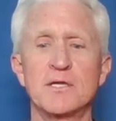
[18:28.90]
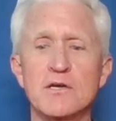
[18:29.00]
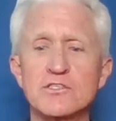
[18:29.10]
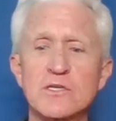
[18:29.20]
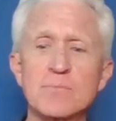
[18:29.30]

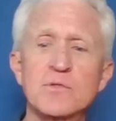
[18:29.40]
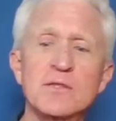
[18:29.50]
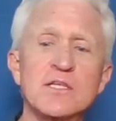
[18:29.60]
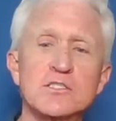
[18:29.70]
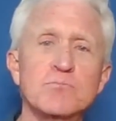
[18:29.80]
But here's
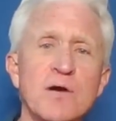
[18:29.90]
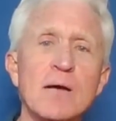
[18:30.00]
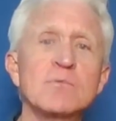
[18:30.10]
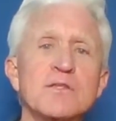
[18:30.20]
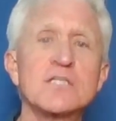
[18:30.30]
something that's
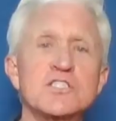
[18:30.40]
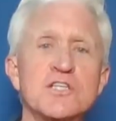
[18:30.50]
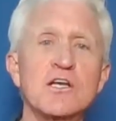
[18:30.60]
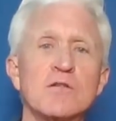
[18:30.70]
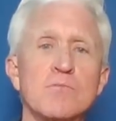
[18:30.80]
probably the
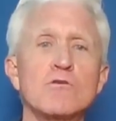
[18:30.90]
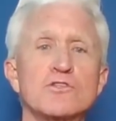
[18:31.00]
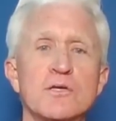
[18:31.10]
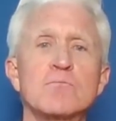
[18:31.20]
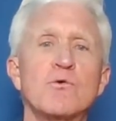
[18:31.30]
single
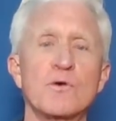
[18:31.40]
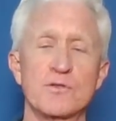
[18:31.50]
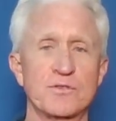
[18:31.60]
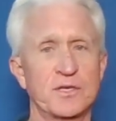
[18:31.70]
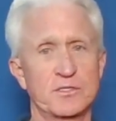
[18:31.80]
most
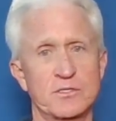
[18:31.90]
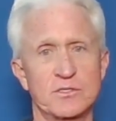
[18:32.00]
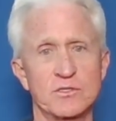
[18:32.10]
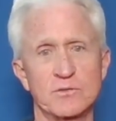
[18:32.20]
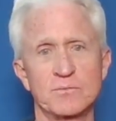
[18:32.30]
important thing
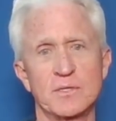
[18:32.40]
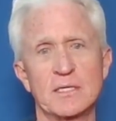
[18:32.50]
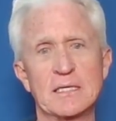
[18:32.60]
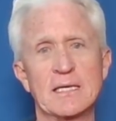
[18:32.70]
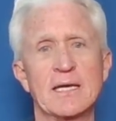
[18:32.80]
to do,
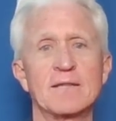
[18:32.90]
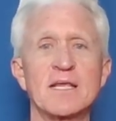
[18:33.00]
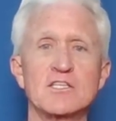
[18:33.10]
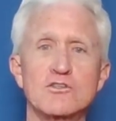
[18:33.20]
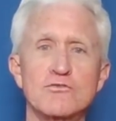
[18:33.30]

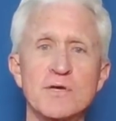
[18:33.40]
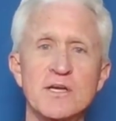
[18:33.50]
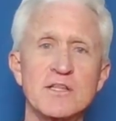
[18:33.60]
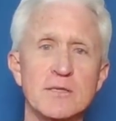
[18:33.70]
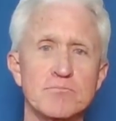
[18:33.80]
and that's
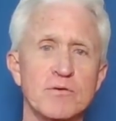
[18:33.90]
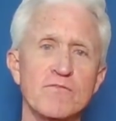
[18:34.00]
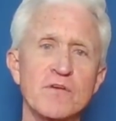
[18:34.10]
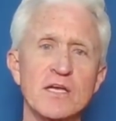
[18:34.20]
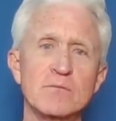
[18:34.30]
treating the
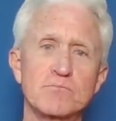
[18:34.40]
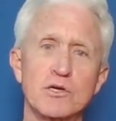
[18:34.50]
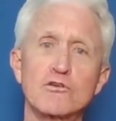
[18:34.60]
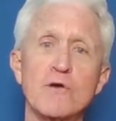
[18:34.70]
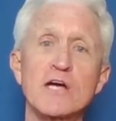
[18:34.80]
prevent,
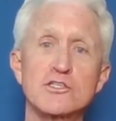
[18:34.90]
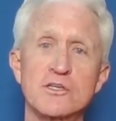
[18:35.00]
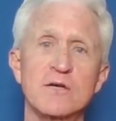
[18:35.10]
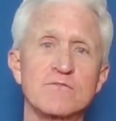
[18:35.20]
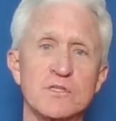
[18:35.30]

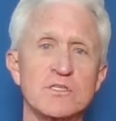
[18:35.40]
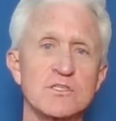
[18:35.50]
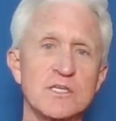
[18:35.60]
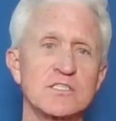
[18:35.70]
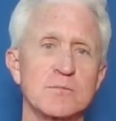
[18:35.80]
progression of the
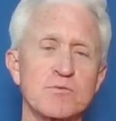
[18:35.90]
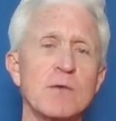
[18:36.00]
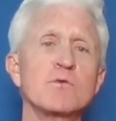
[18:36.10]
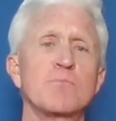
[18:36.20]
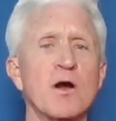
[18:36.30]
disease. The
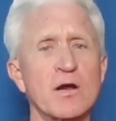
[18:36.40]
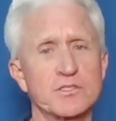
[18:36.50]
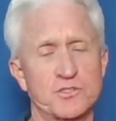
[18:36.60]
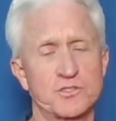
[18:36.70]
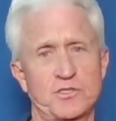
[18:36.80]
problem with
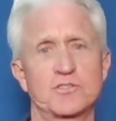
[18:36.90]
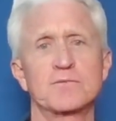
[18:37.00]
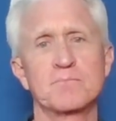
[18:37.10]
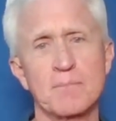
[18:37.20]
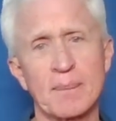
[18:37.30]

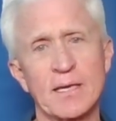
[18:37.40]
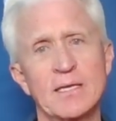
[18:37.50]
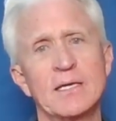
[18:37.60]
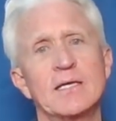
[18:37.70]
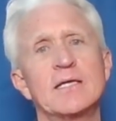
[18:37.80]
Parkinson's
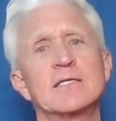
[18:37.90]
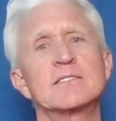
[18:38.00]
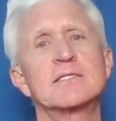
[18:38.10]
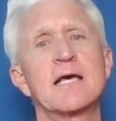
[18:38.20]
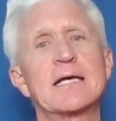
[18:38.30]

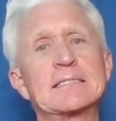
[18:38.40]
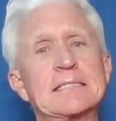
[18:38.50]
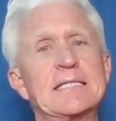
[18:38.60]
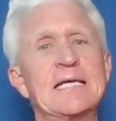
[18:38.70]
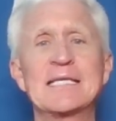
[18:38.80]
is
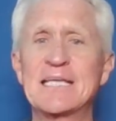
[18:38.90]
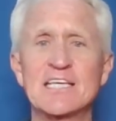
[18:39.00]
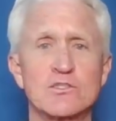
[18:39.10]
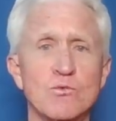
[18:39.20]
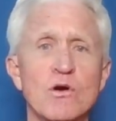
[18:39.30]
that
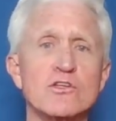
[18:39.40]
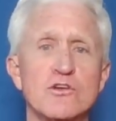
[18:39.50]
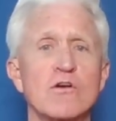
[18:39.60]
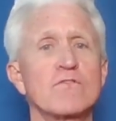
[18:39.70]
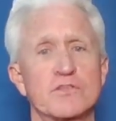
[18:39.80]
it gets
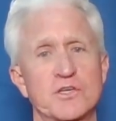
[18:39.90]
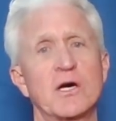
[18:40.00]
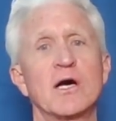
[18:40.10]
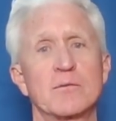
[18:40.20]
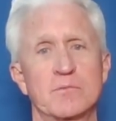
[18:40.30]
worse over
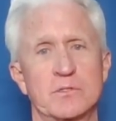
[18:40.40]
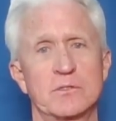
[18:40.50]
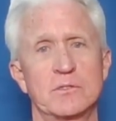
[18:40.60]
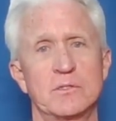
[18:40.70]
time.